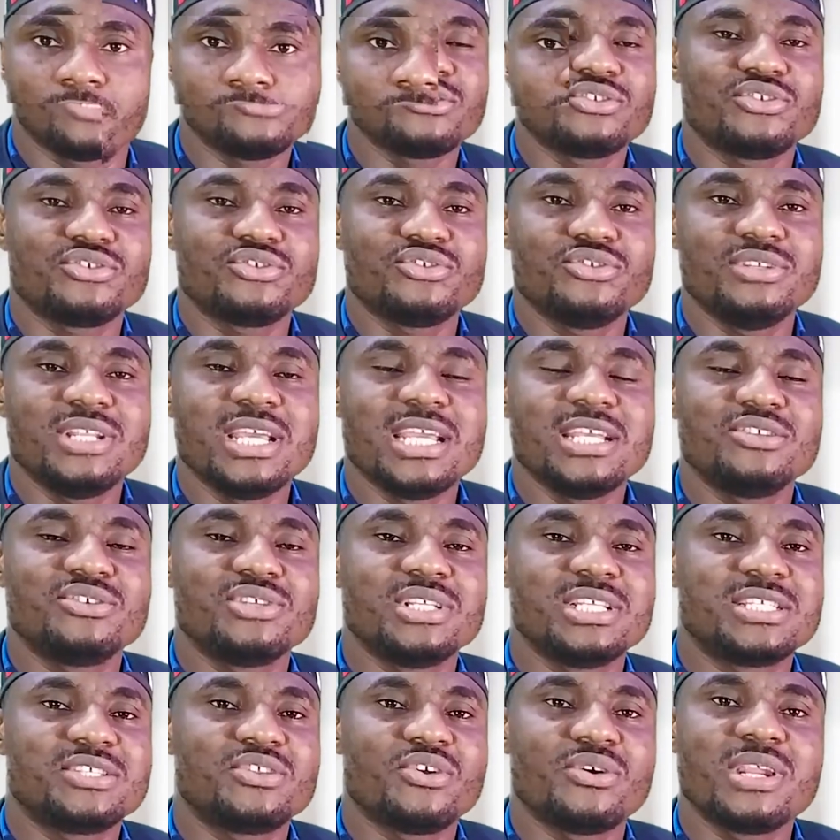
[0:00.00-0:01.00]
Today, the
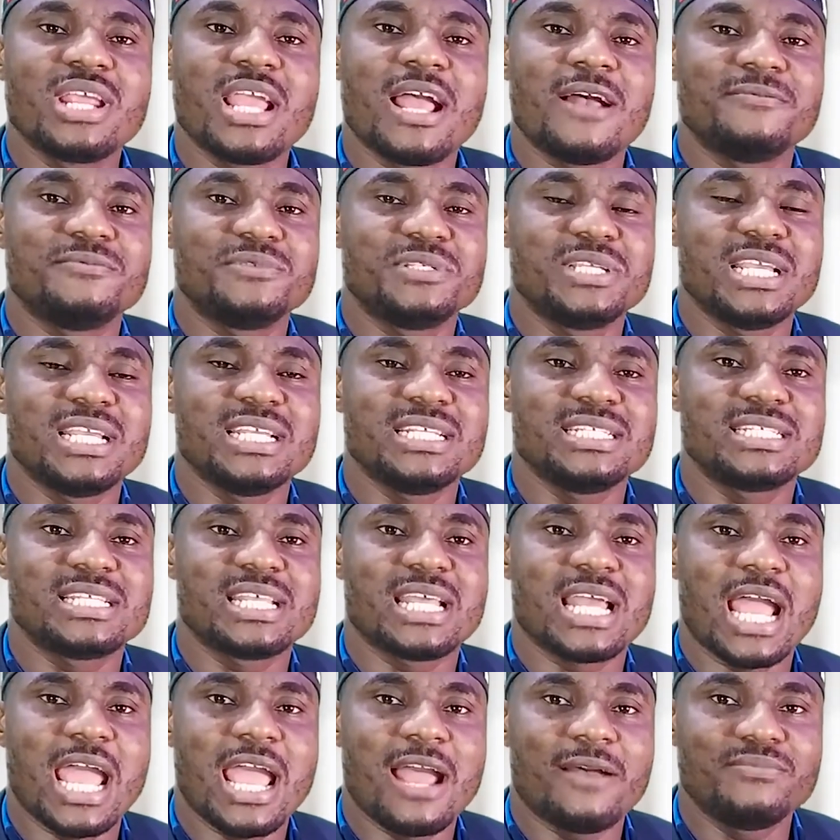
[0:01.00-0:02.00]
story has changed. I
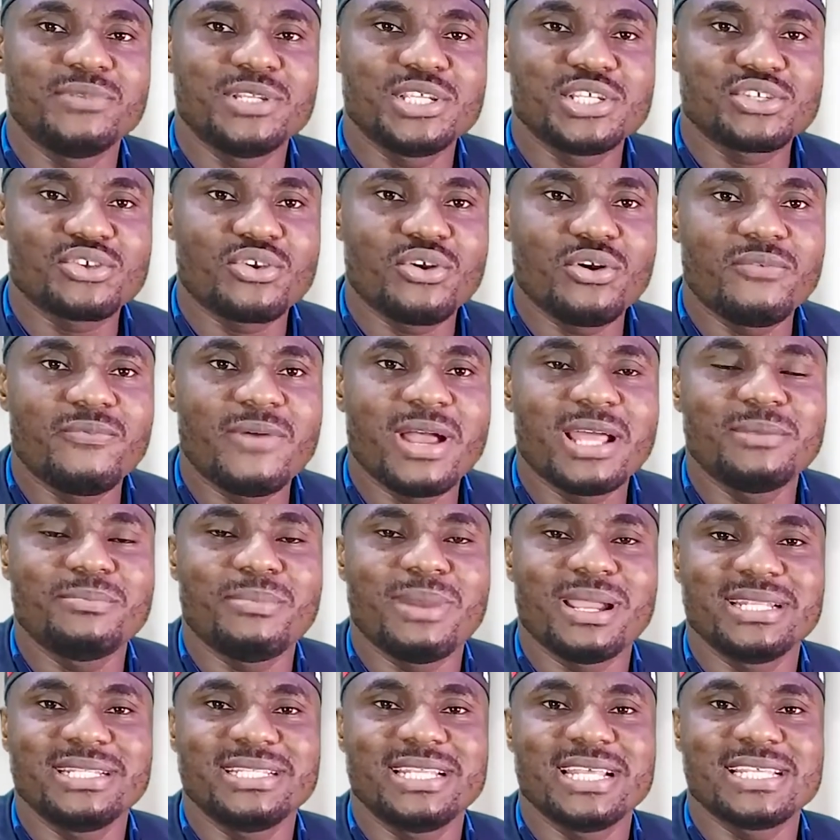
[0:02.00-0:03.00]
have discovered my
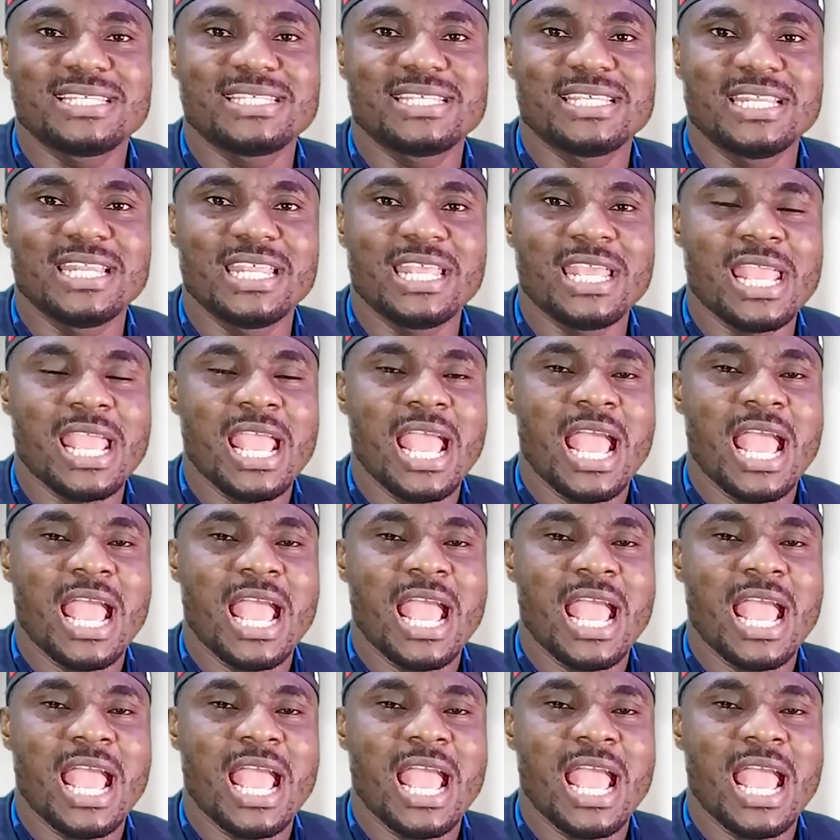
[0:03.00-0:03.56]
destiny